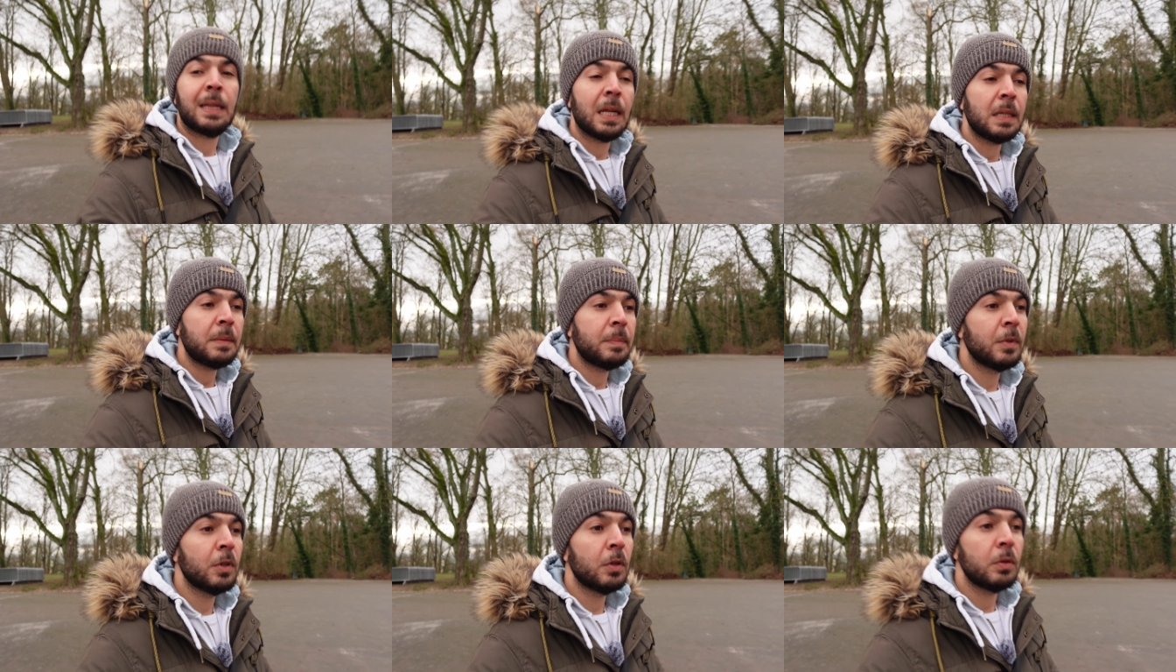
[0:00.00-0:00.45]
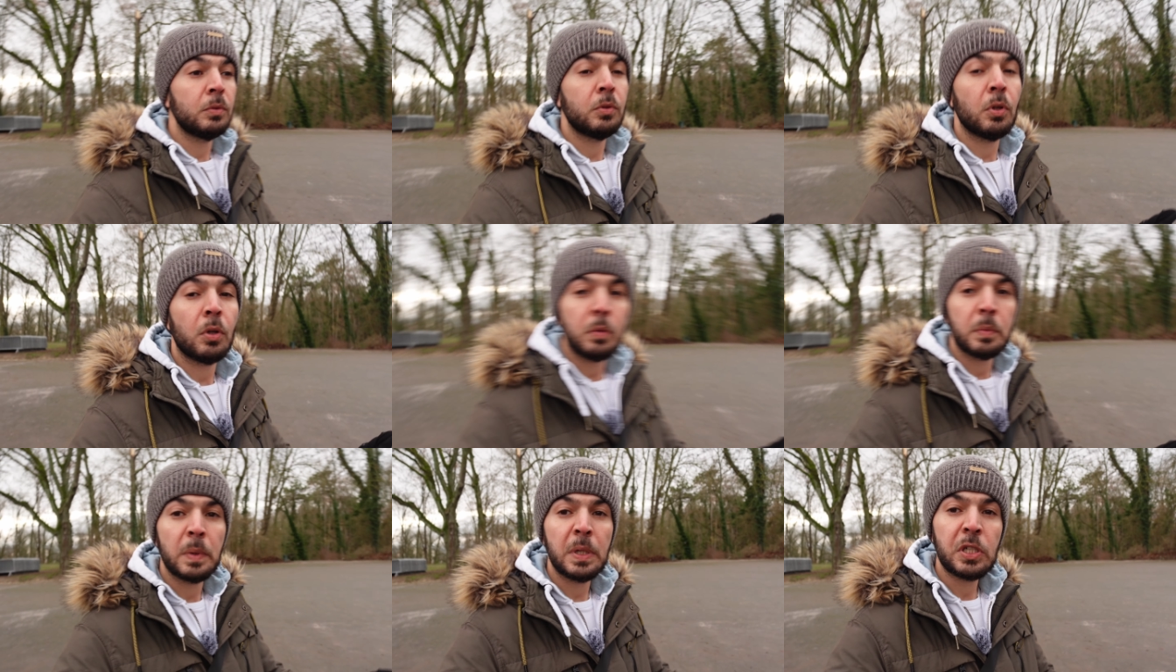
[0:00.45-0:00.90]
let me know
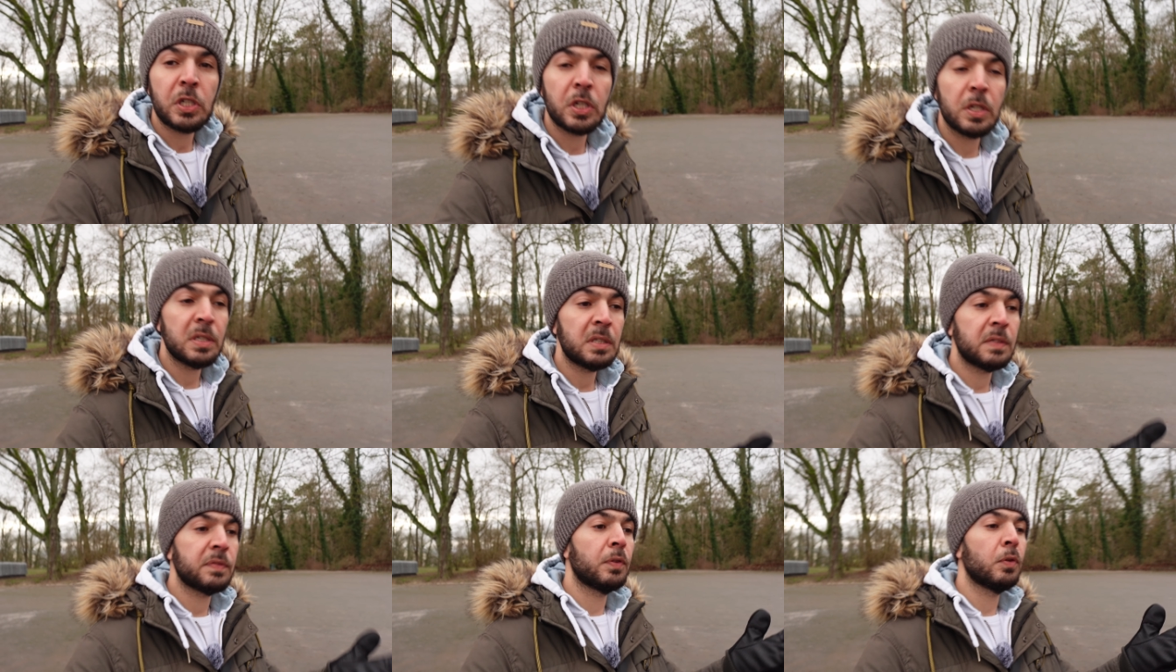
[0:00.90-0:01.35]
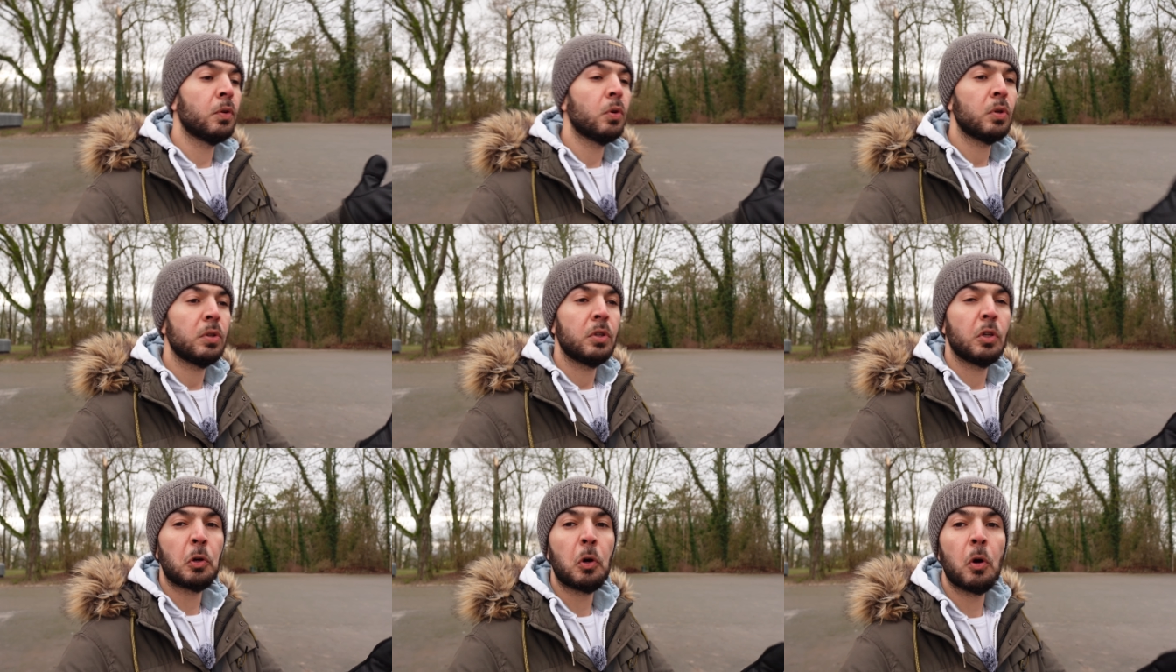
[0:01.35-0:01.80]
your wishes
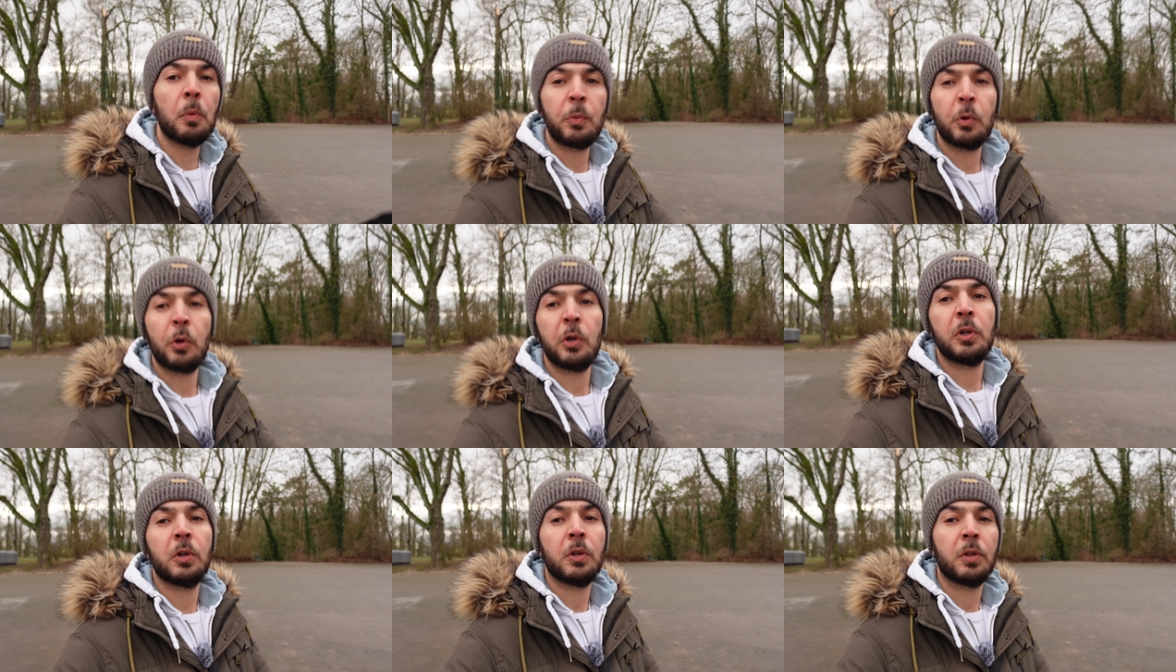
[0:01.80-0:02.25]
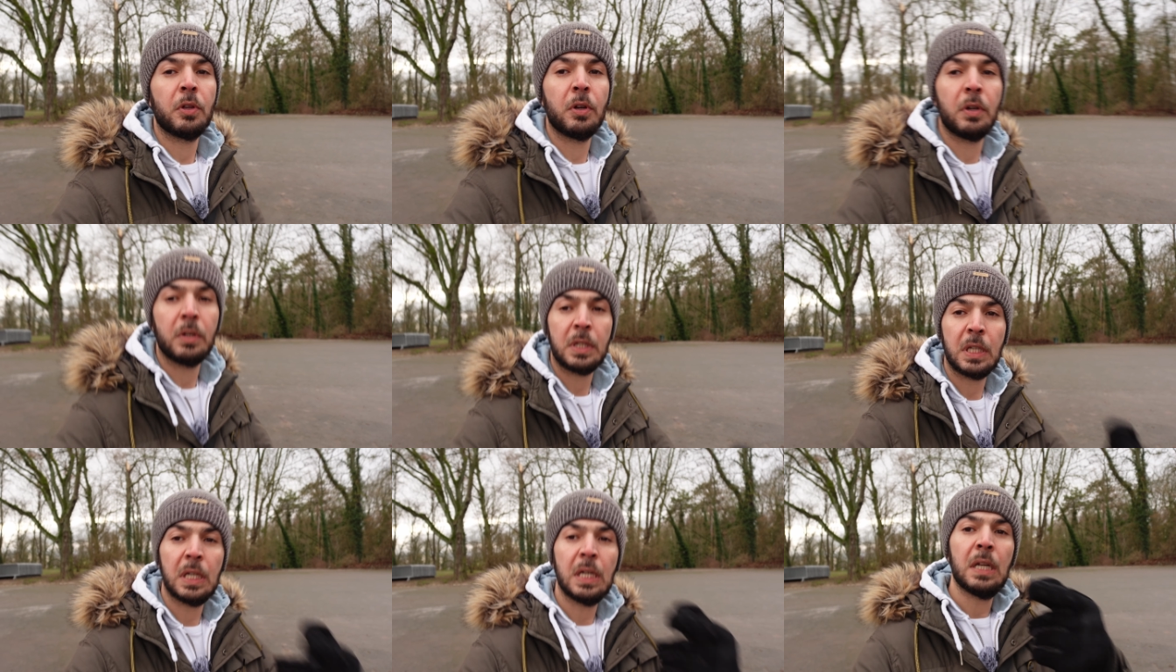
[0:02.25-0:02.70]
for the GoPro Hero
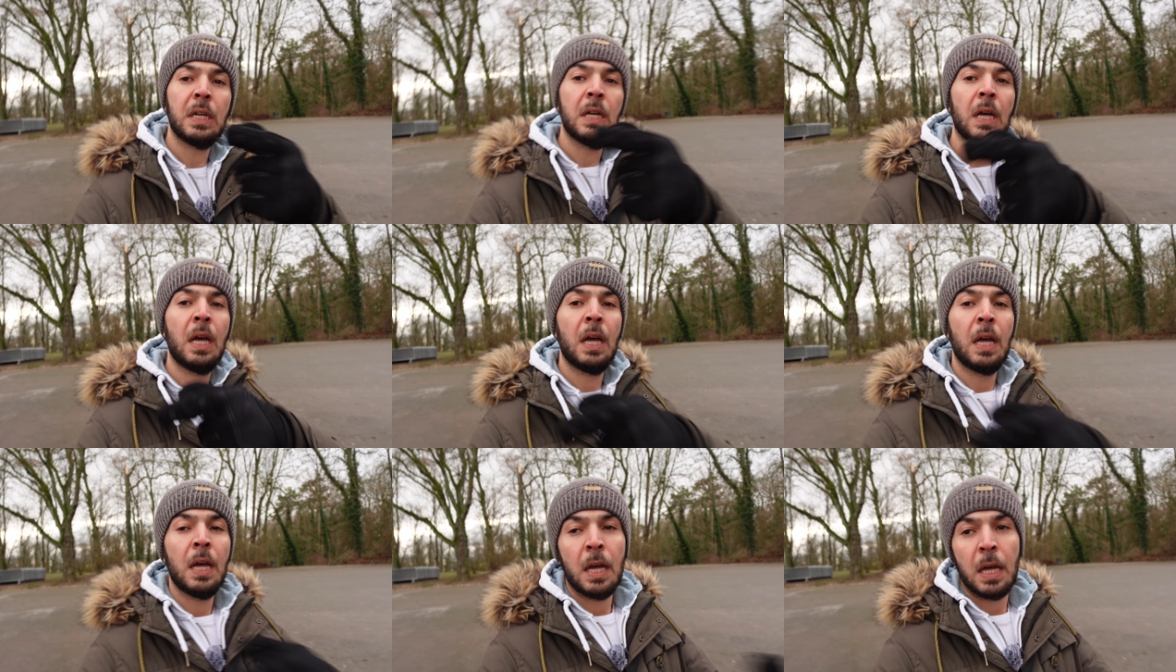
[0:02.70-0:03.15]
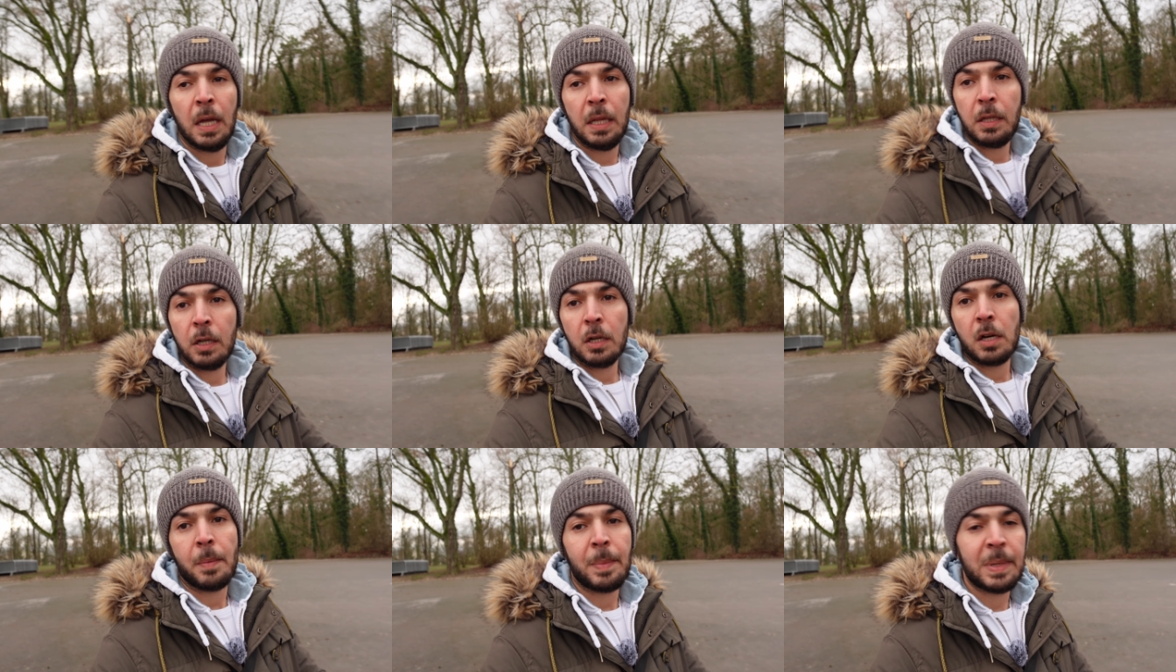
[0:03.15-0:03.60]
13 in
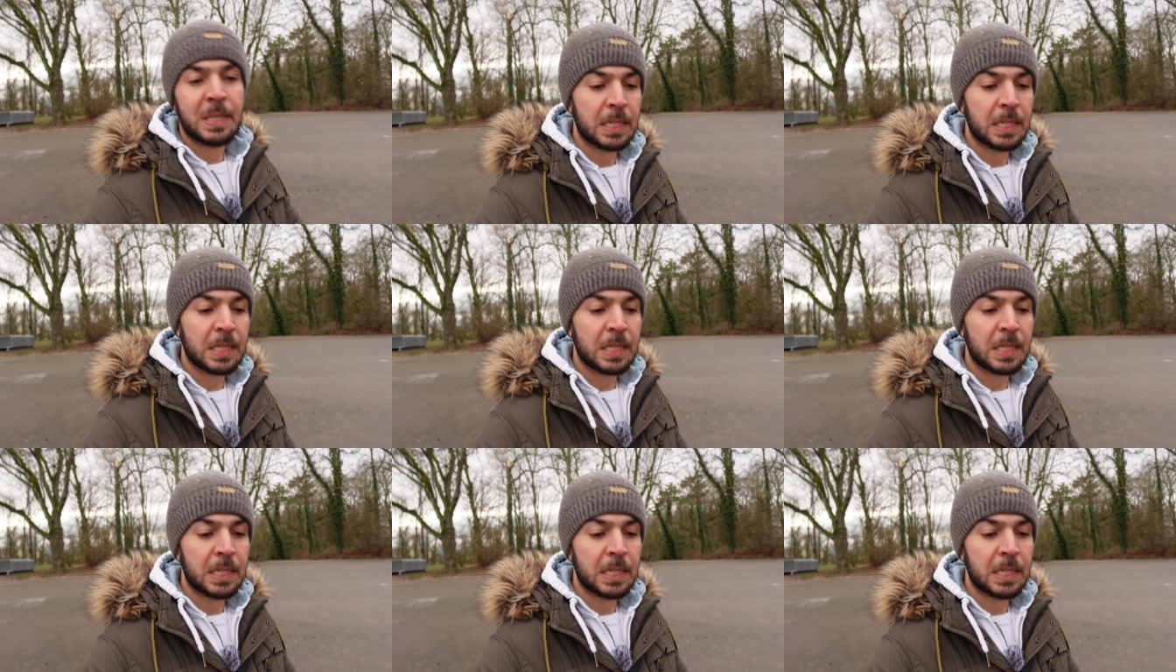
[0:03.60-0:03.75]
the comment